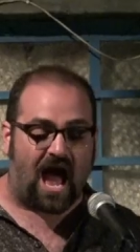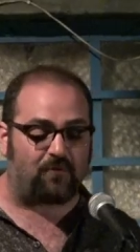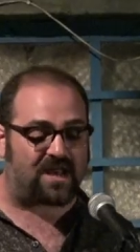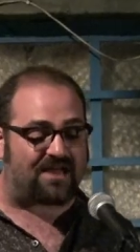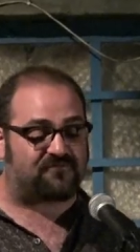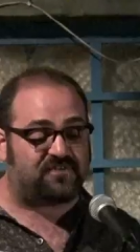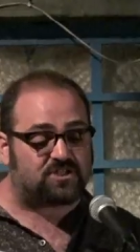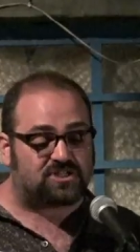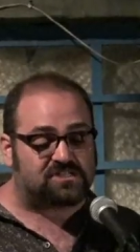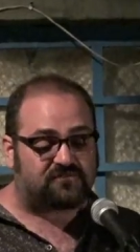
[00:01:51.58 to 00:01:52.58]
I would have
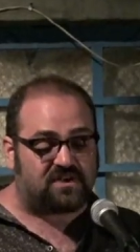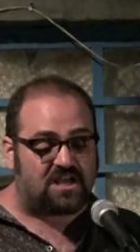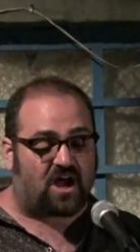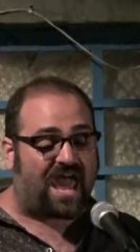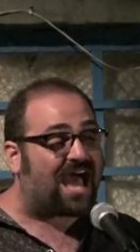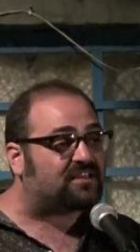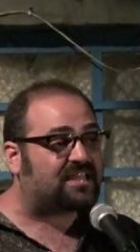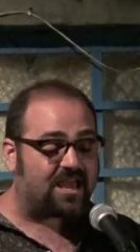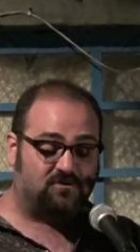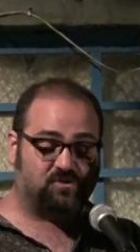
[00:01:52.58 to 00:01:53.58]
visions of neon
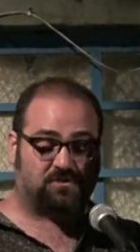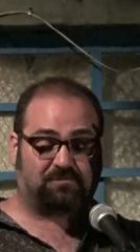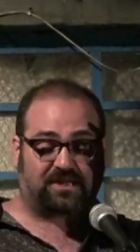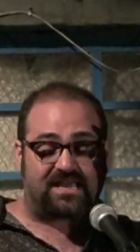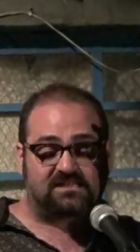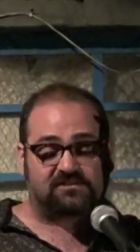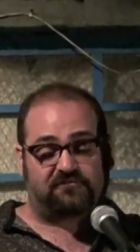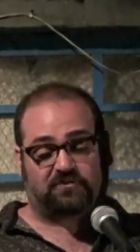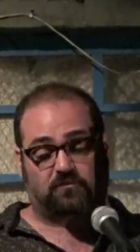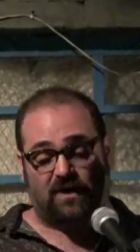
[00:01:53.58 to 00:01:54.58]
alligators with blades
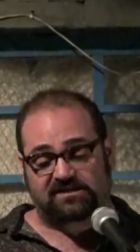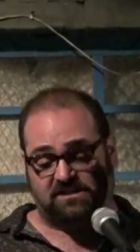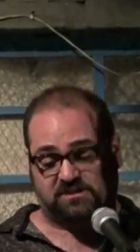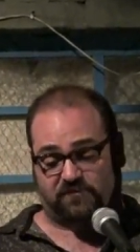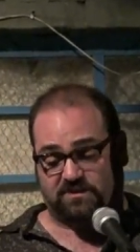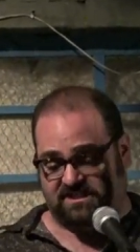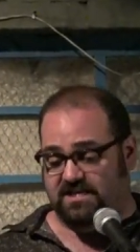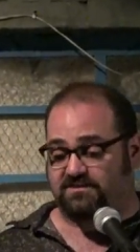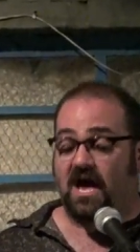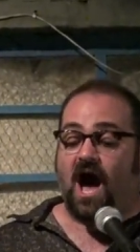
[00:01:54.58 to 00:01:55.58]
of fluorescence for
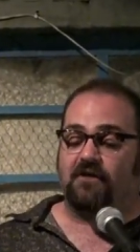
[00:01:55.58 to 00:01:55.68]
teeth,